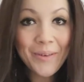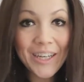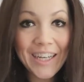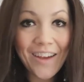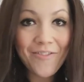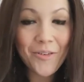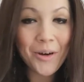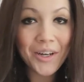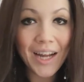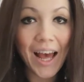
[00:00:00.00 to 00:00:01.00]
morning
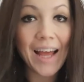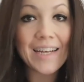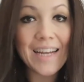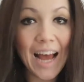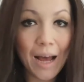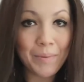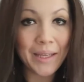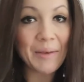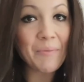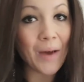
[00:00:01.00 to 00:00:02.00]
everyone and
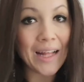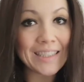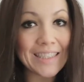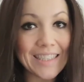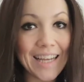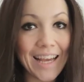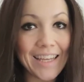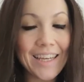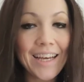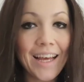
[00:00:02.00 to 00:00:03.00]
happy Wednesday.